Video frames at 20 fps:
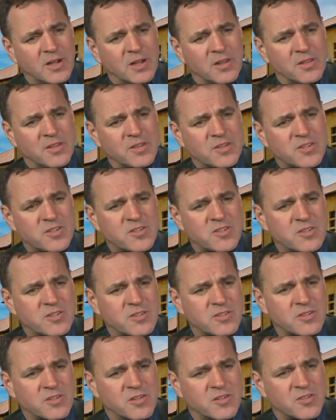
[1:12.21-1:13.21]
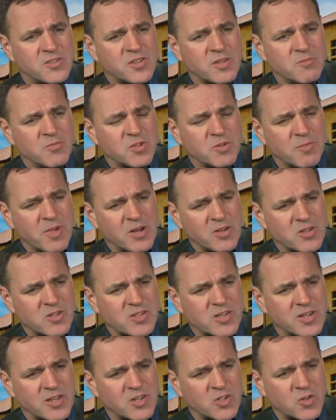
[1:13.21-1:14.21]
And this seemed
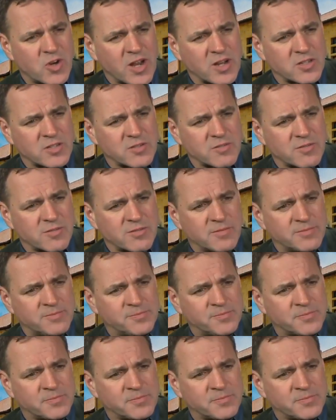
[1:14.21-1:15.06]
tremendously attractive.